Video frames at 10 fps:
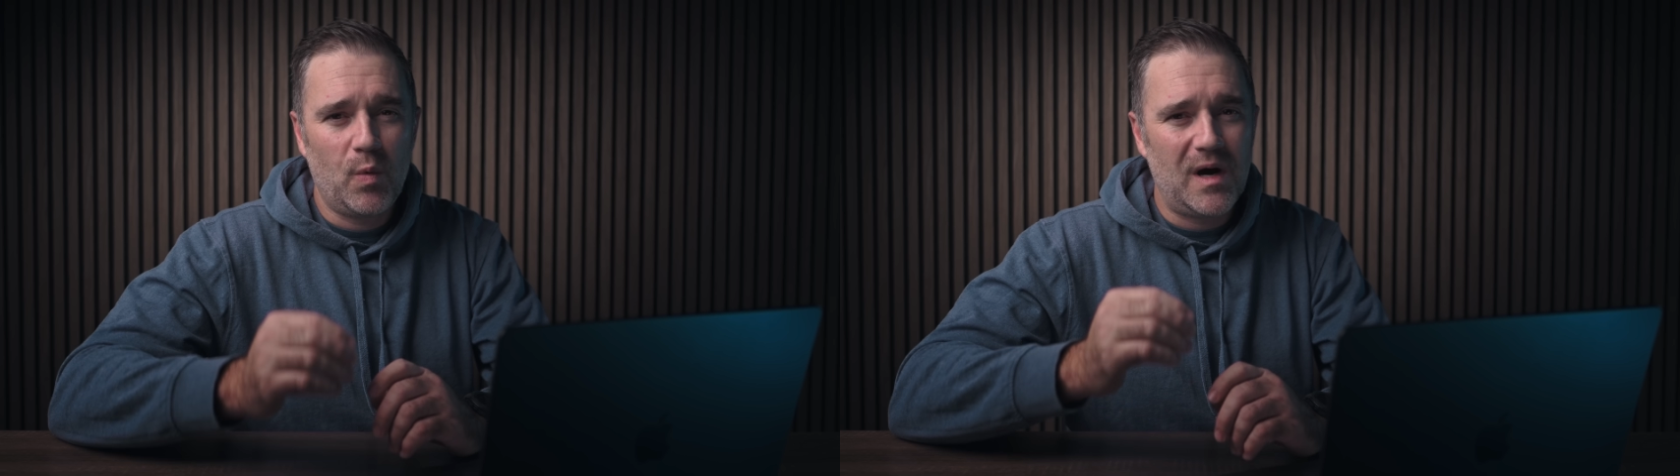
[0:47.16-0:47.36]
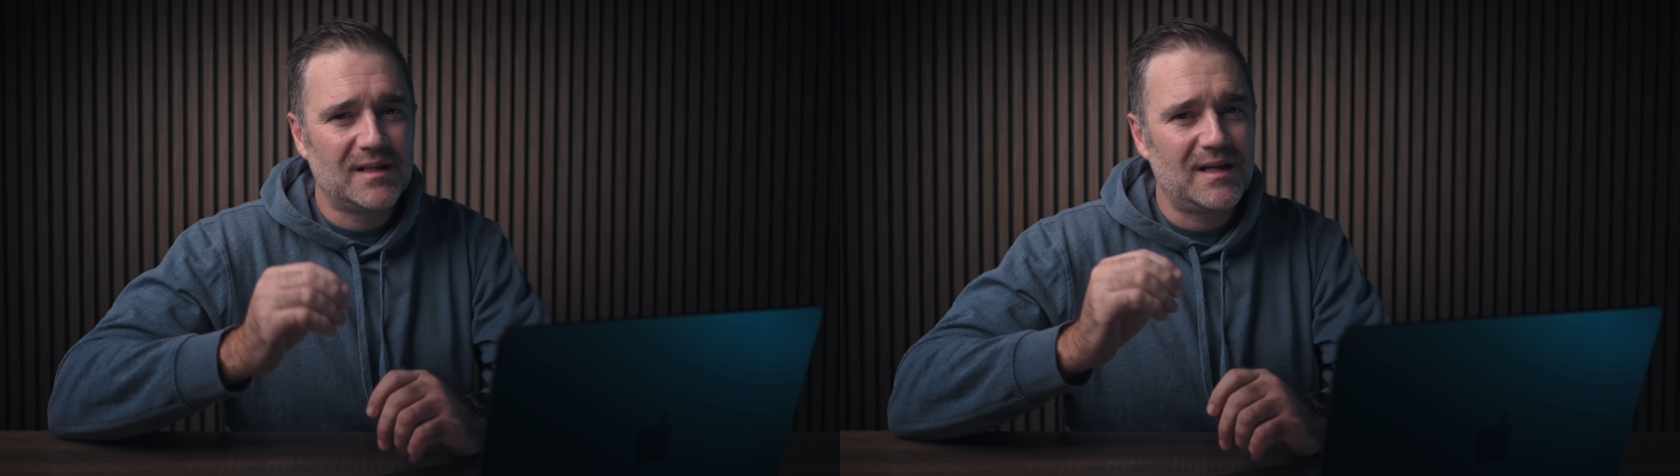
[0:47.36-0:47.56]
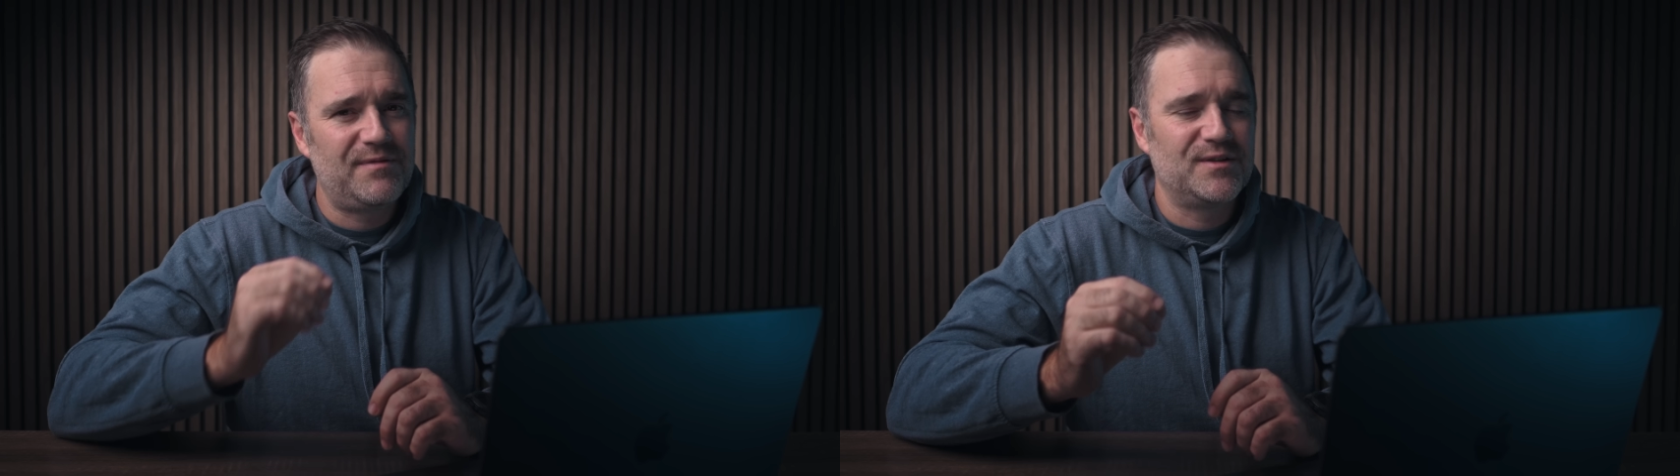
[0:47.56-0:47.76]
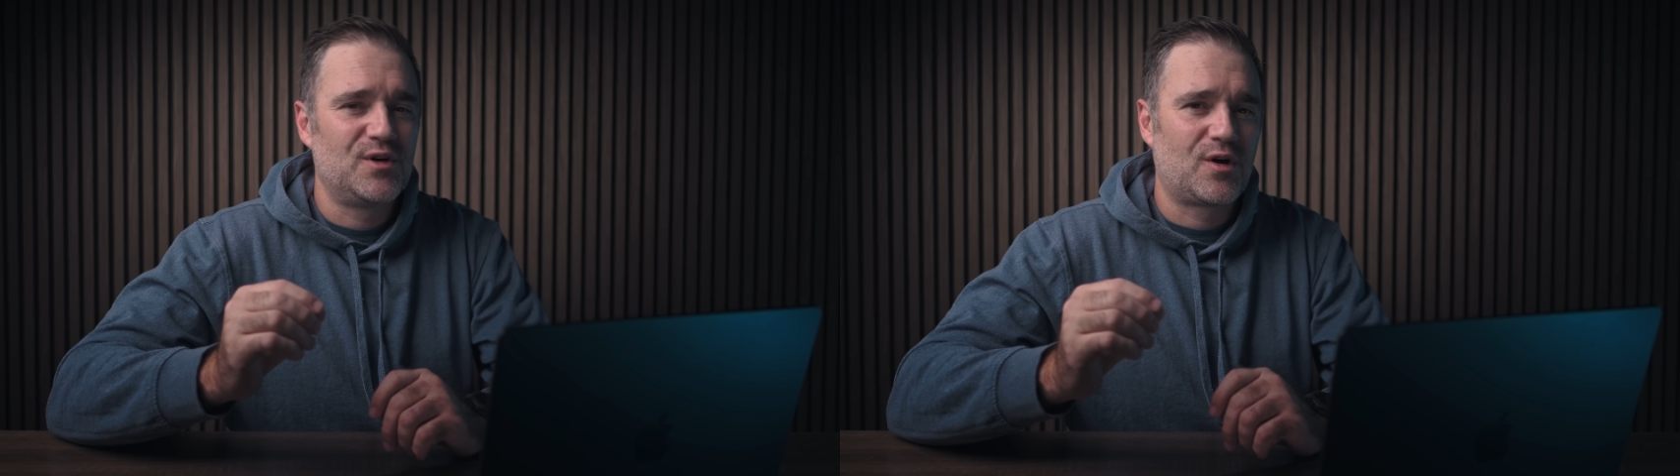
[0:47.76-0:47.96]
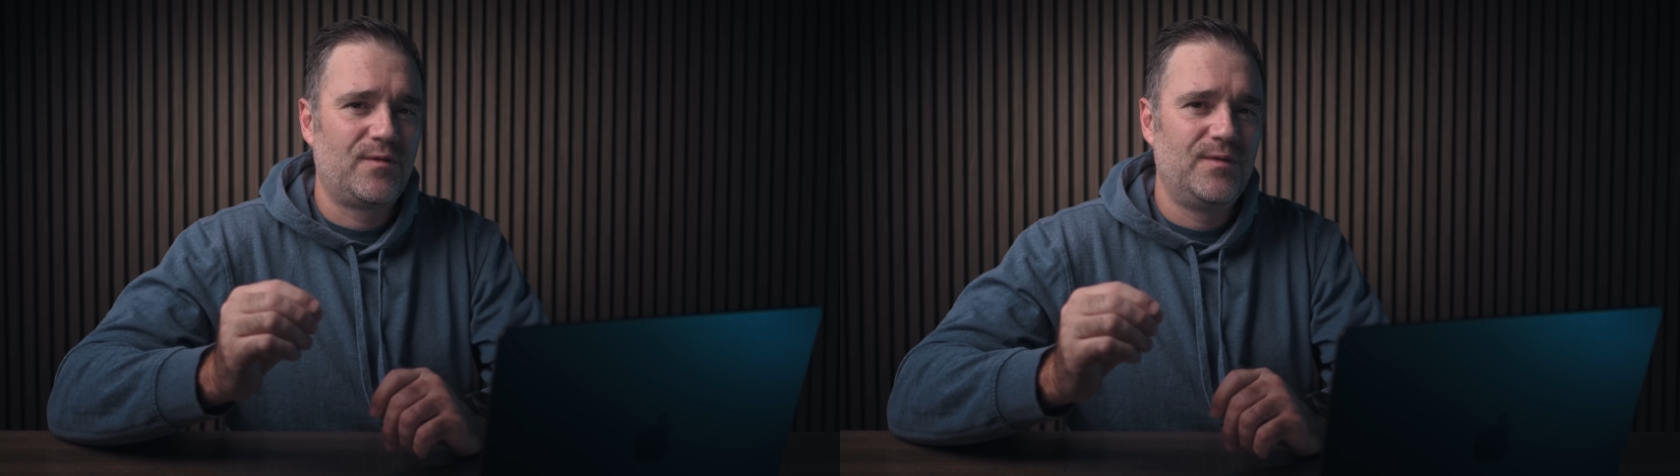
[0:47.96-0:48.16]
wildlife
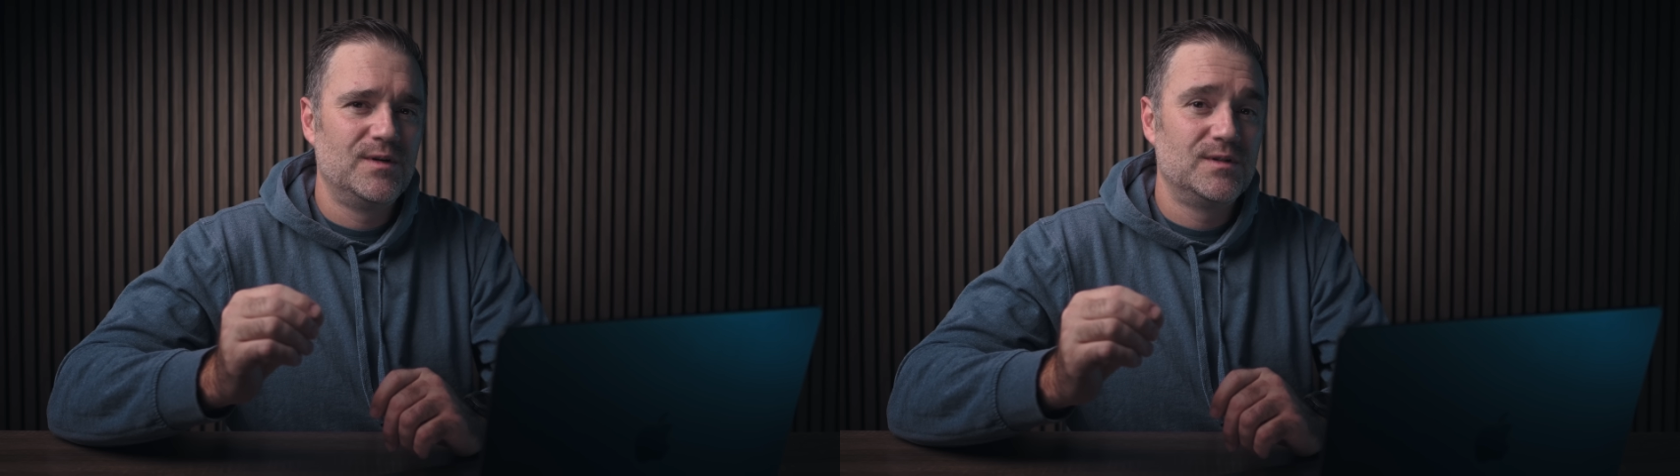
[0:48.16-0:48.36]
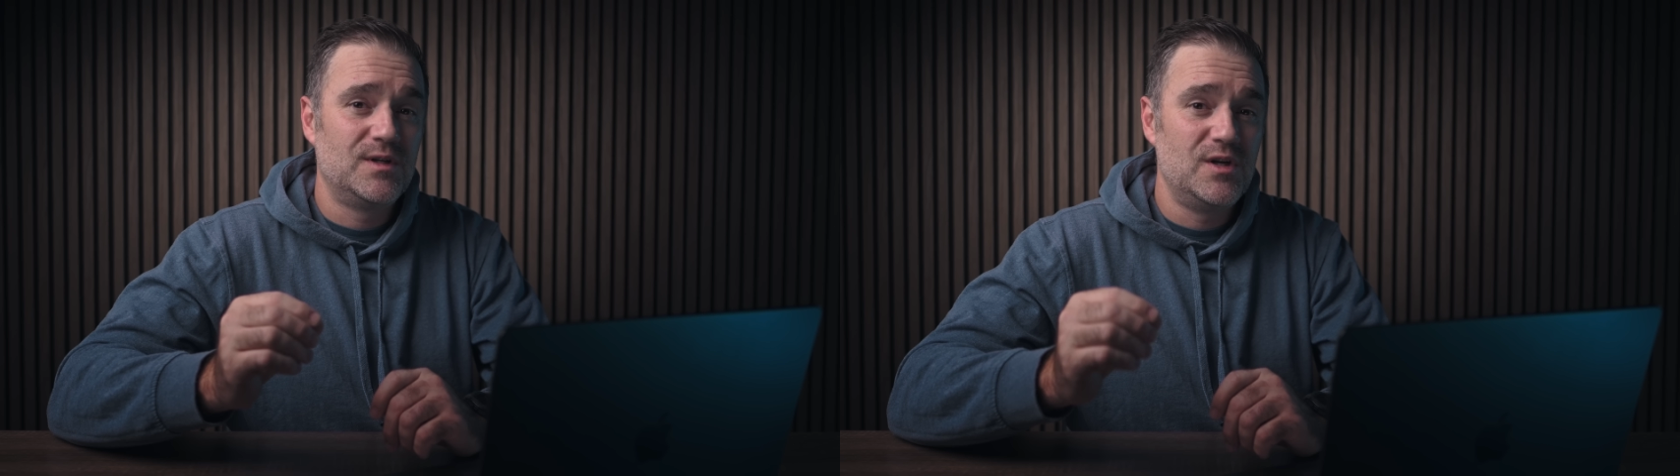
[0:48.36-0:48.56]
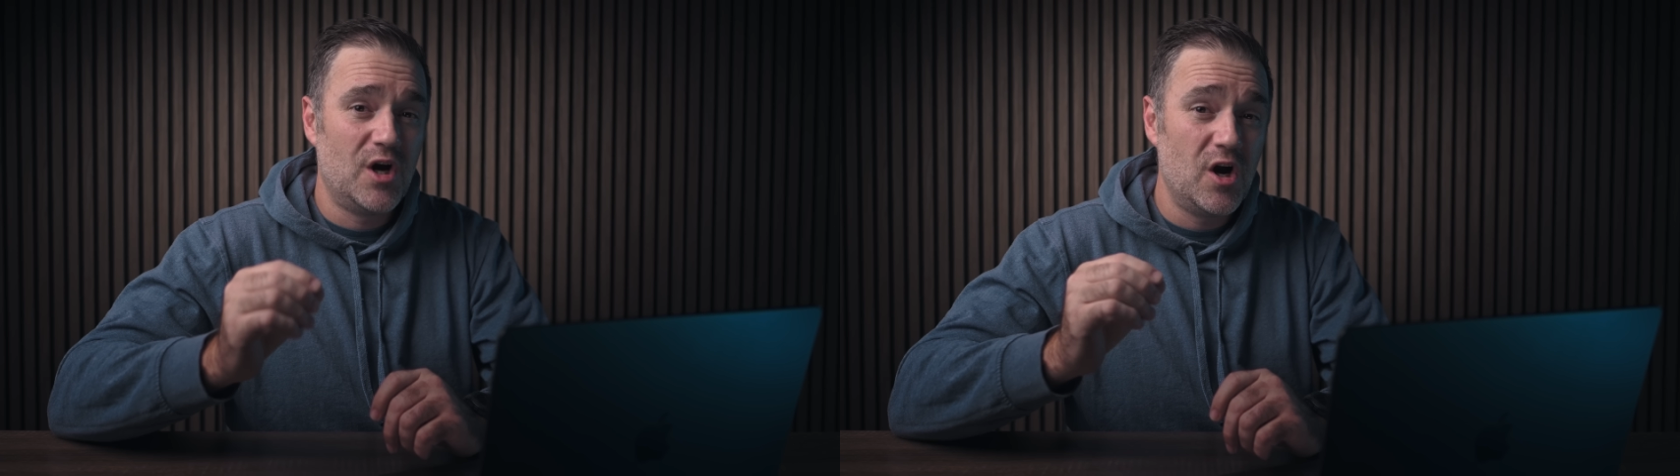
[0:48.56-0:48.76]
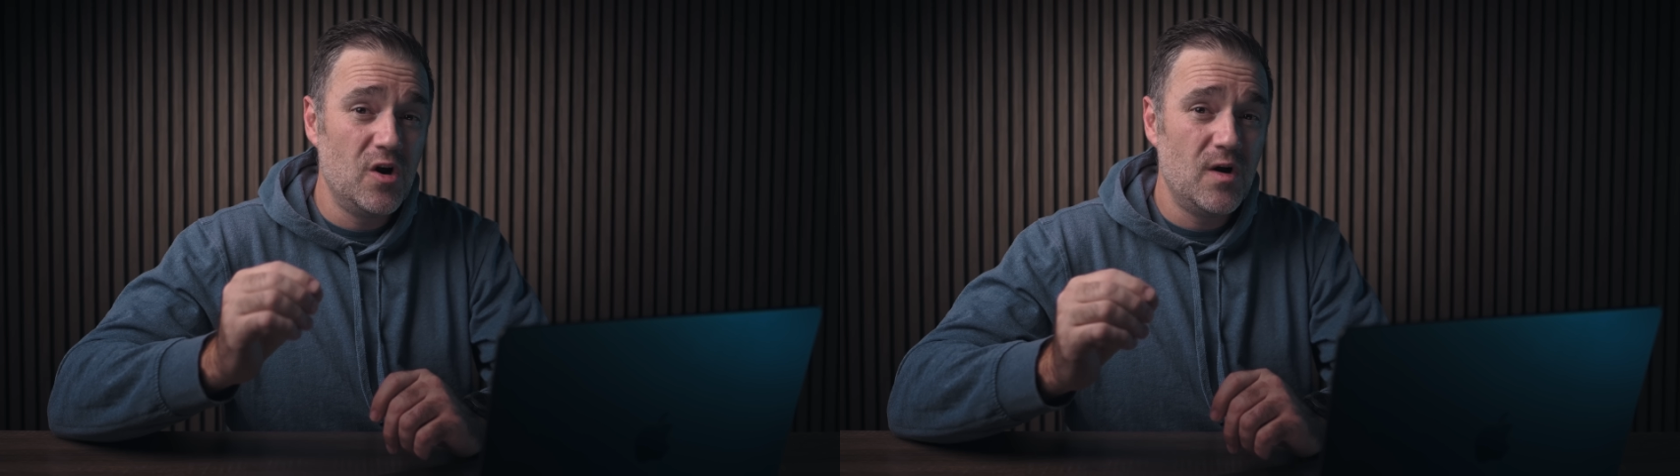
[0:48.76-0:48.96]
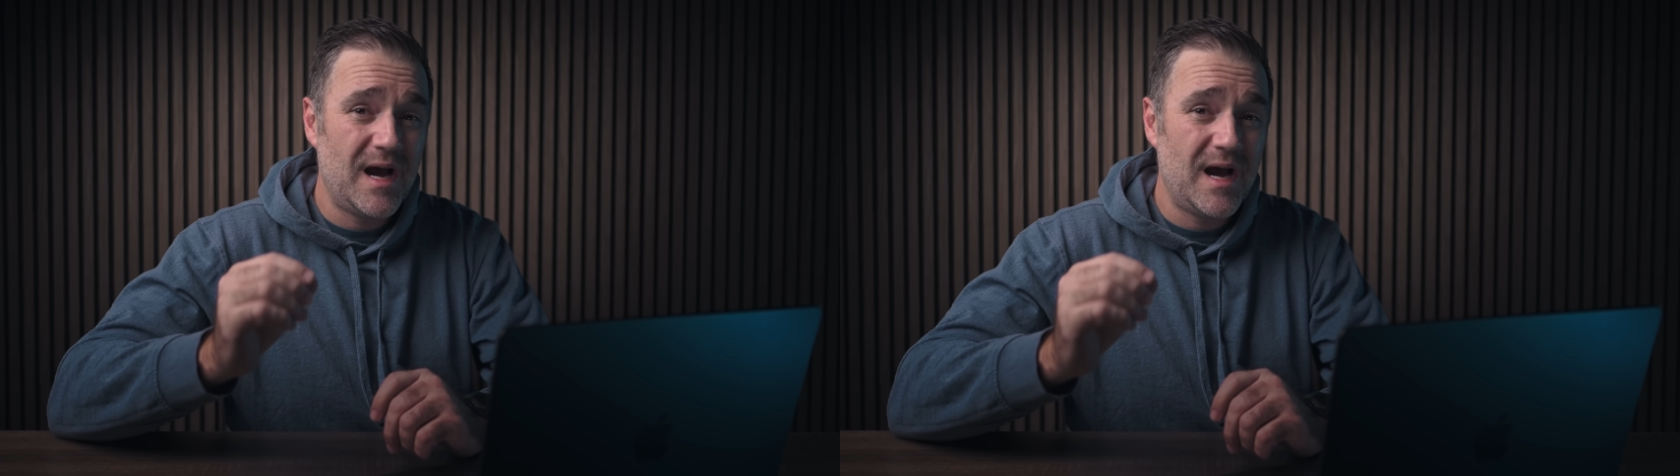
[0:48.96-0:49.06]
photographers know